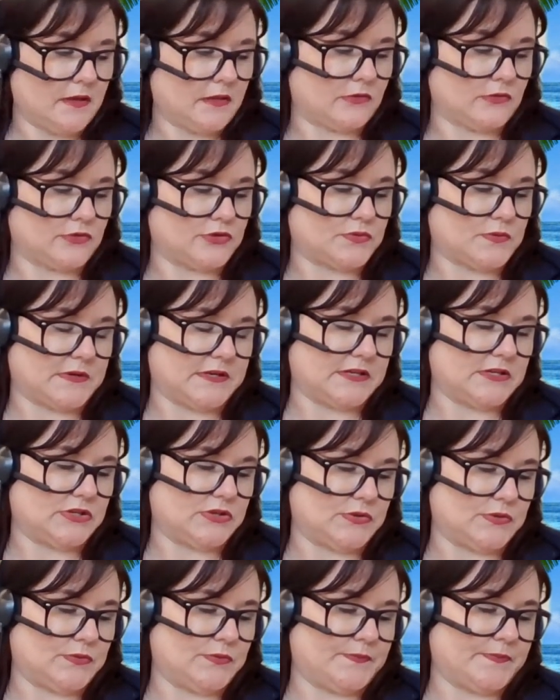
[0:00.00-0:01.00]
through
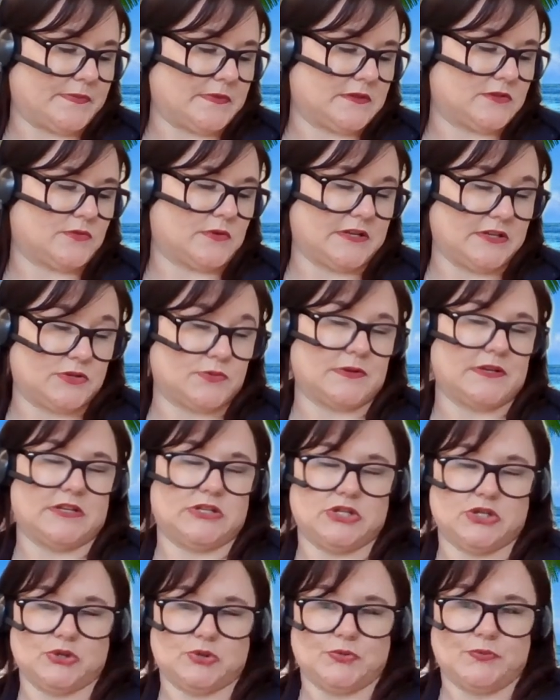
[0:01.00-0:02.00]

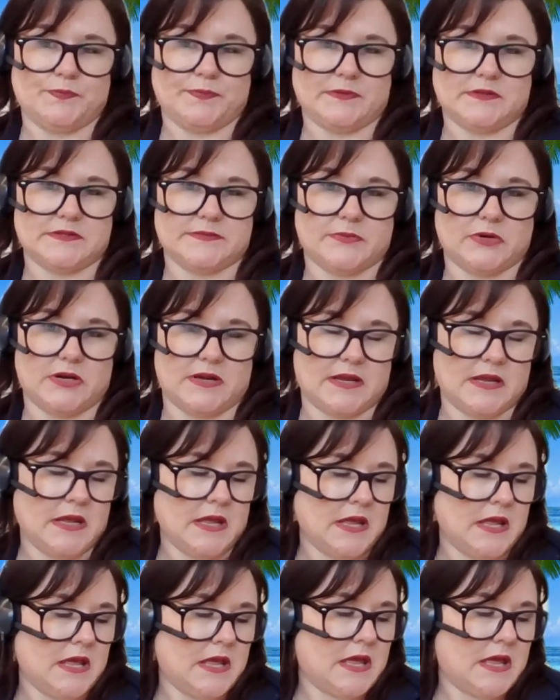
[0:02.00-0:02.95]
2022 spring,